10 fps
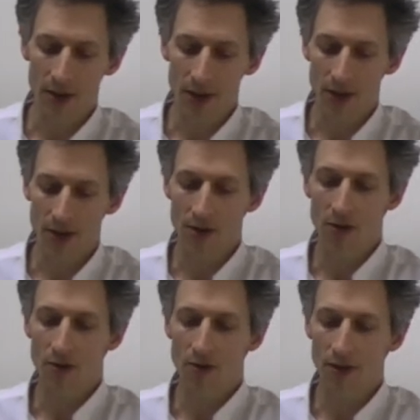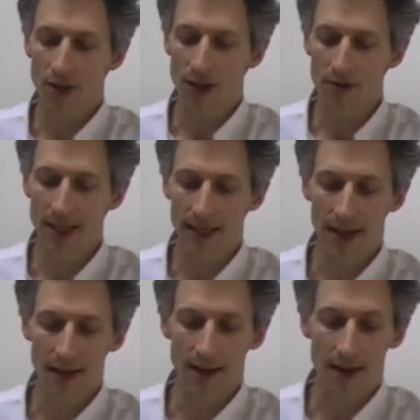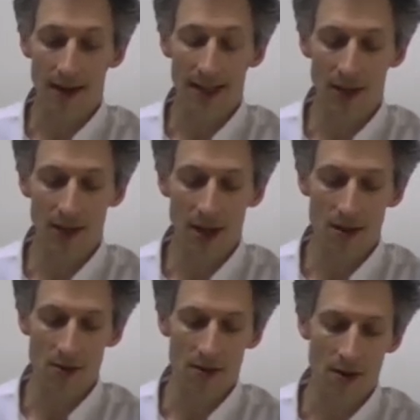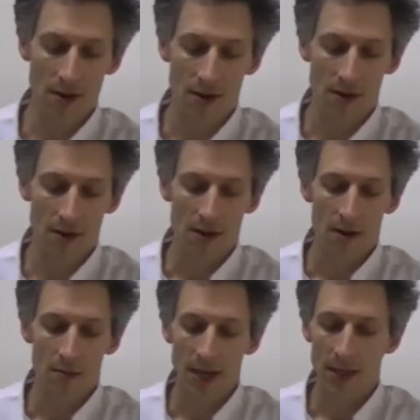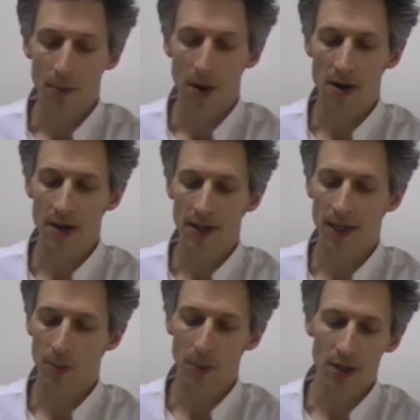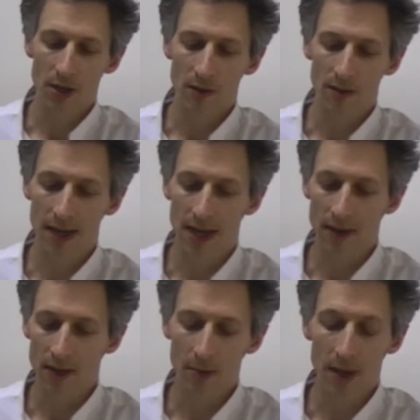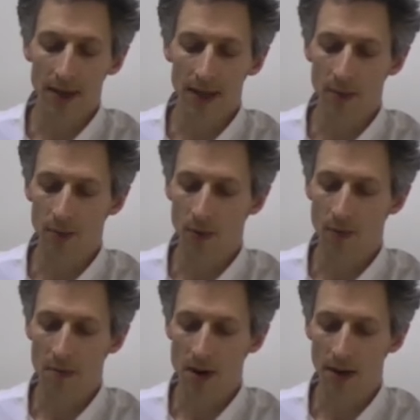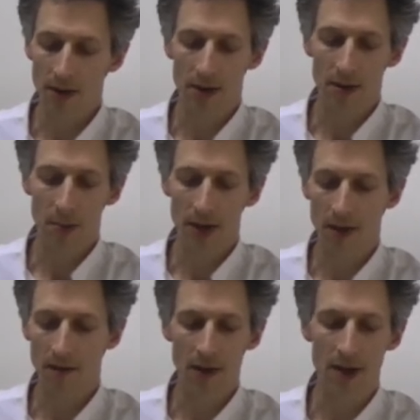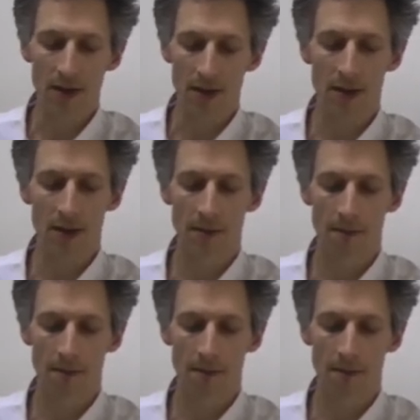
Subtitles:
I just know you're not suited together. I just know." Brad's pious expression of inevitability brought Miles to the brink of violence.